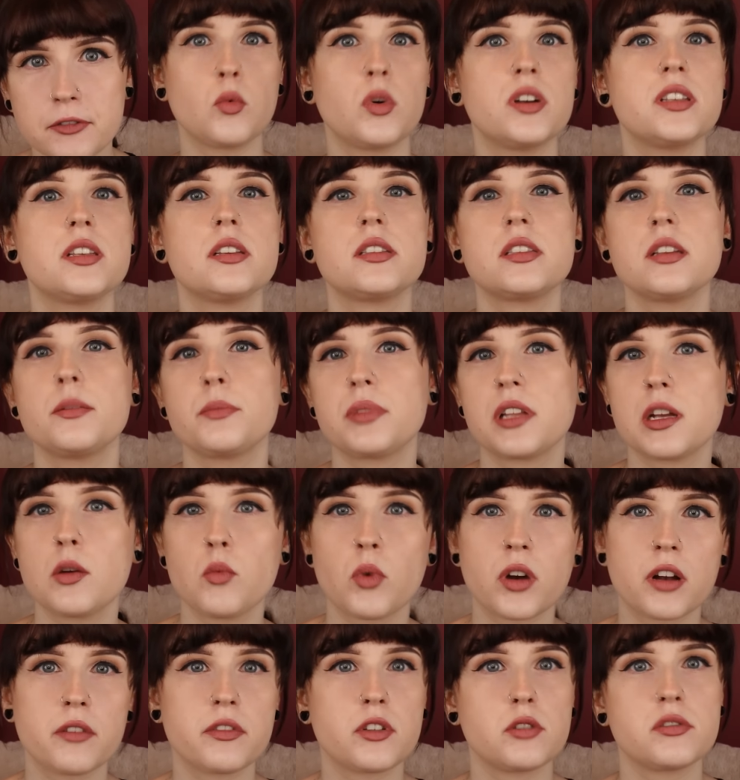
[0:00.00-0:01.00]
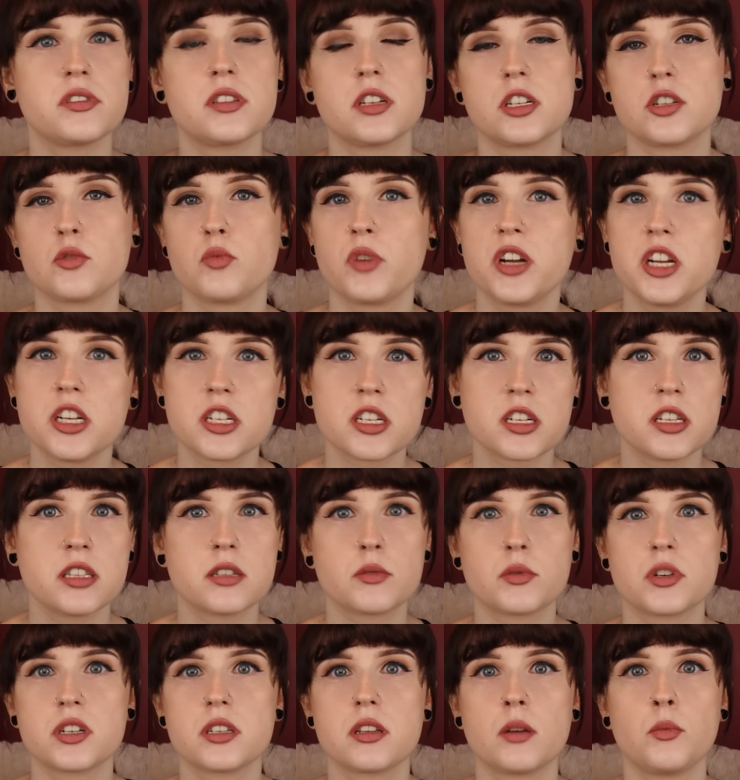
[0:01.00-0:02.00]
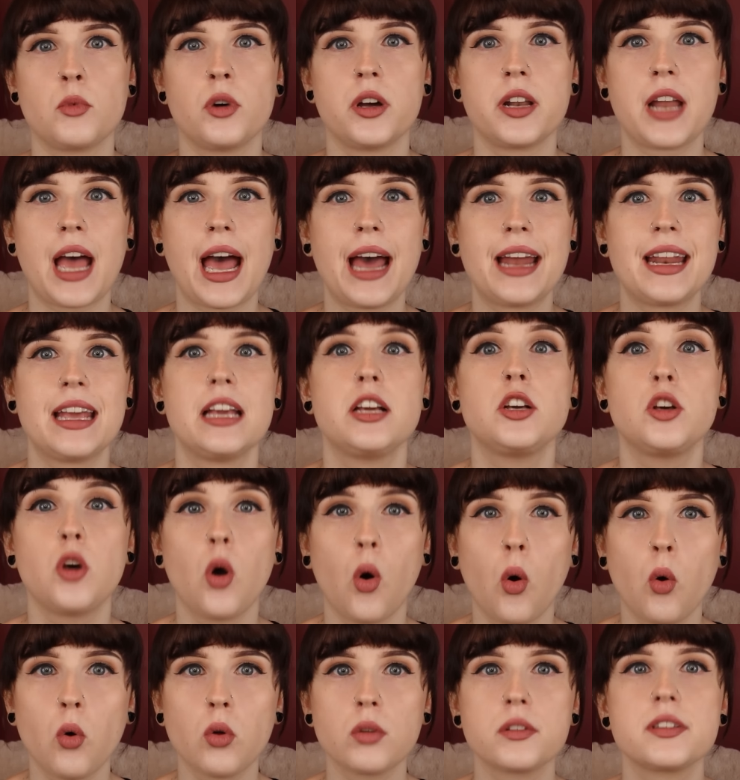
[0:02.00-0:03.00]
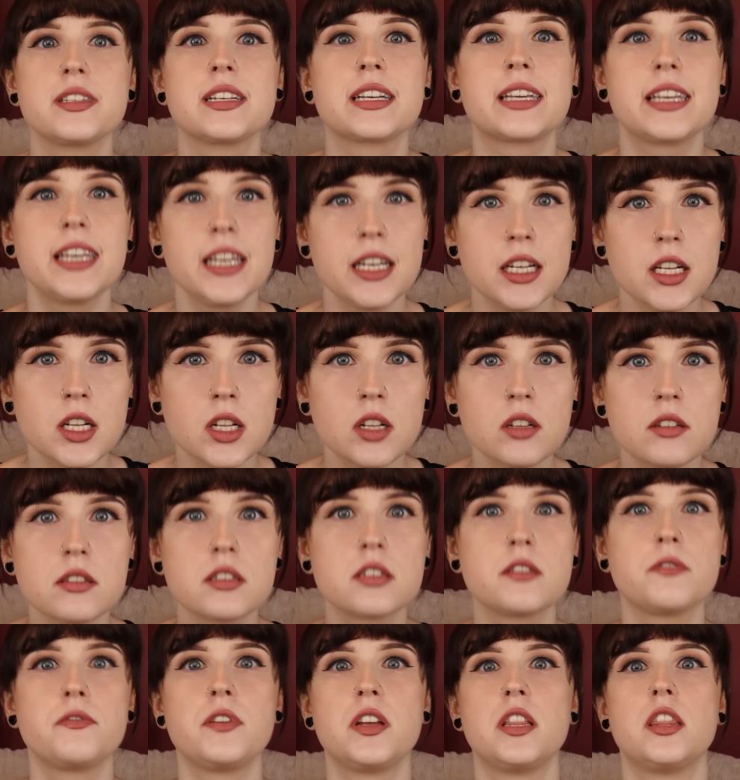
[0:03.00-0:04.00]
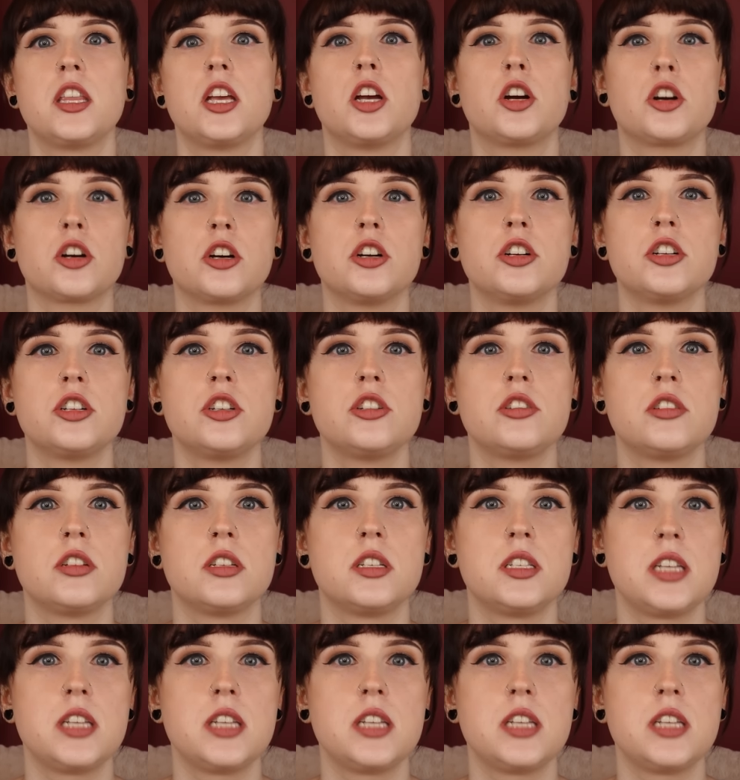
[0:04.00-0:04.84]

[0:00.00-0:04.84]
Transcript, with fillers: Was it simply one of those situations where someone had a goal to kill, to feed the urge to